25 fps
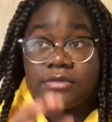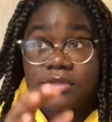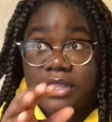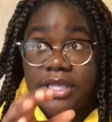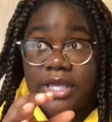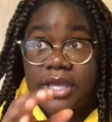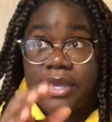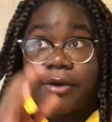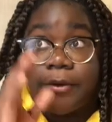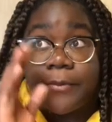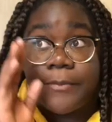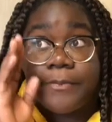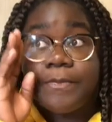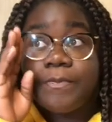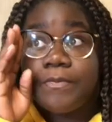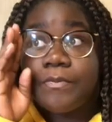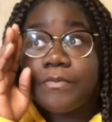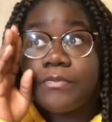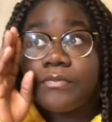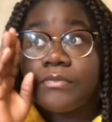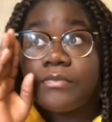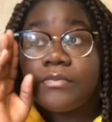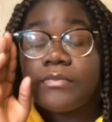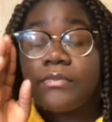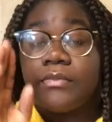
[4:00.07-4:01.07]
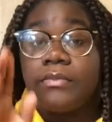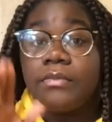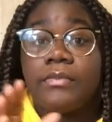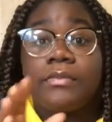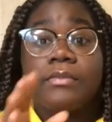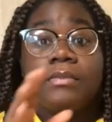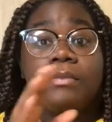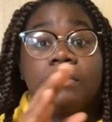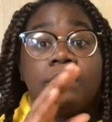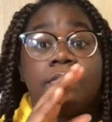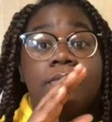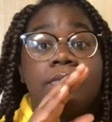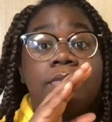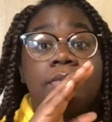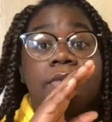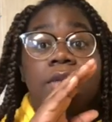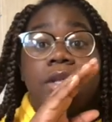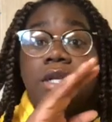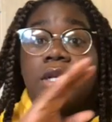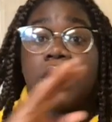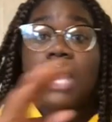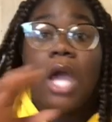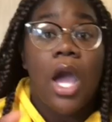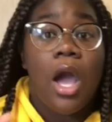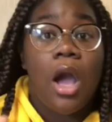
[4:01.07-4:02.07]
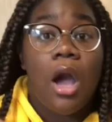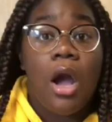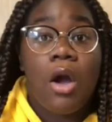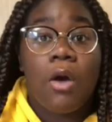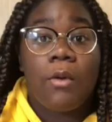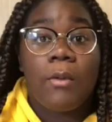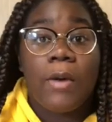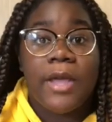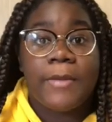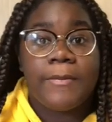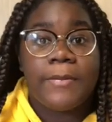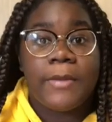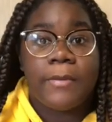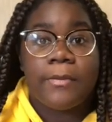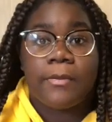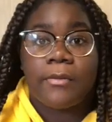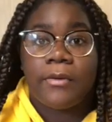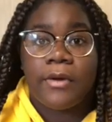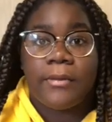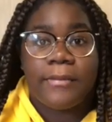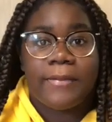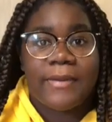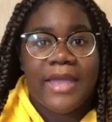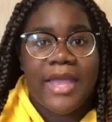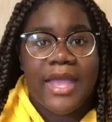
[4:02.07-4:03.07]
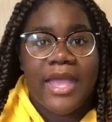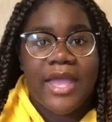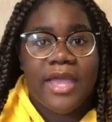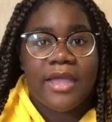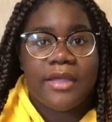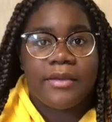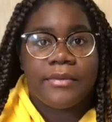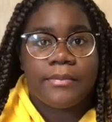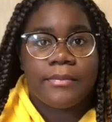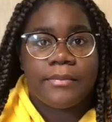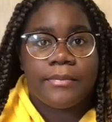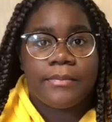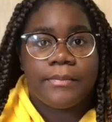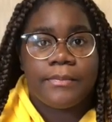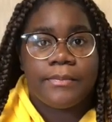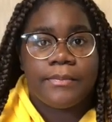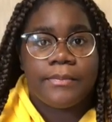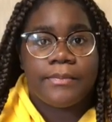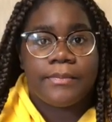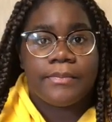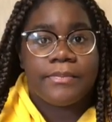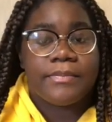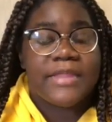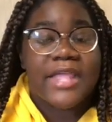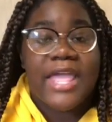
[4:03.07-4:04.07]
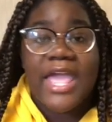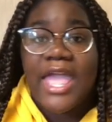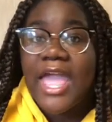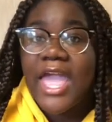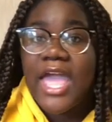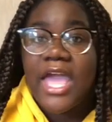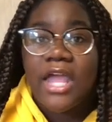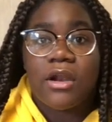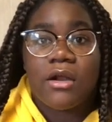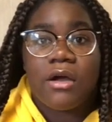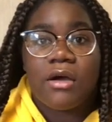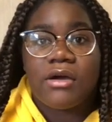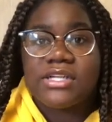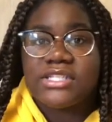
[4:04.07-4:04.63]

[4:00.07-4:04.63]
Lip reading: there. Not all white people are bad at all.